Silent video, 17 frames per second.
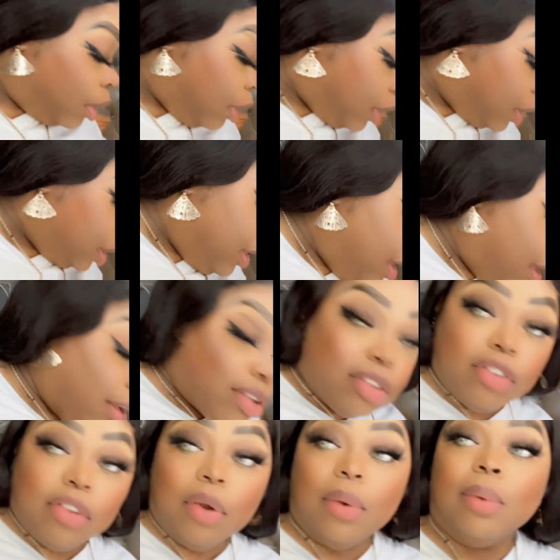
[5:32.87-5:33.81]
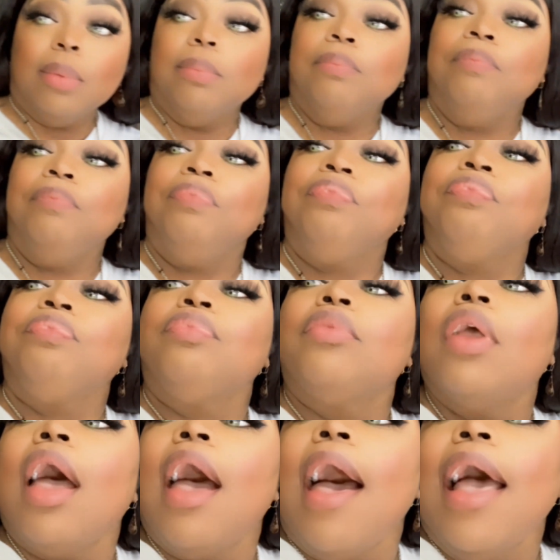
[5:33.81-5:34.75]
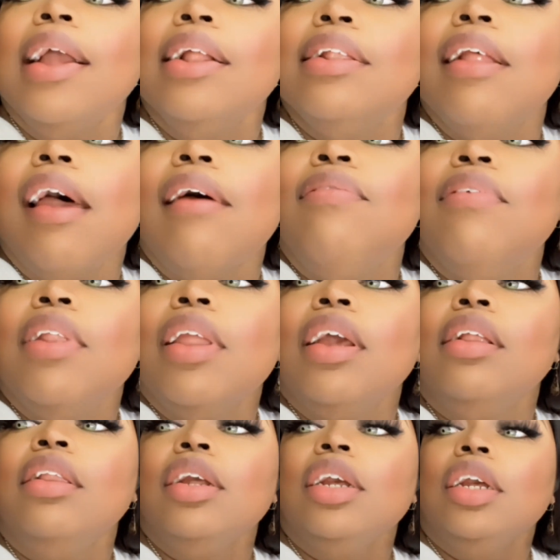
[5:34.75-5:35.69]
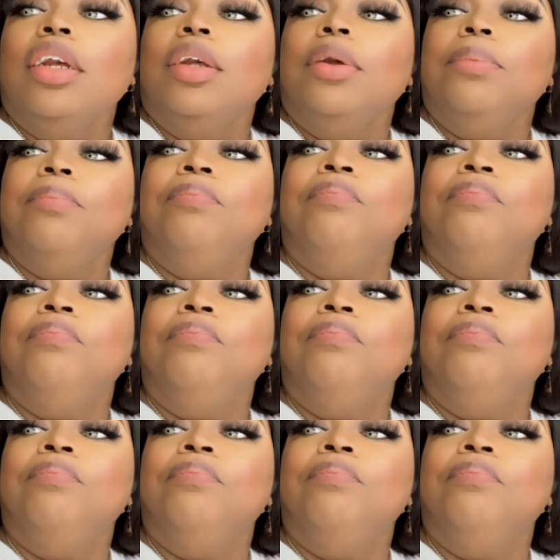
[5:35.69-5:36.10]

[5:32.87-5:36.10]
Yeah, so I definitely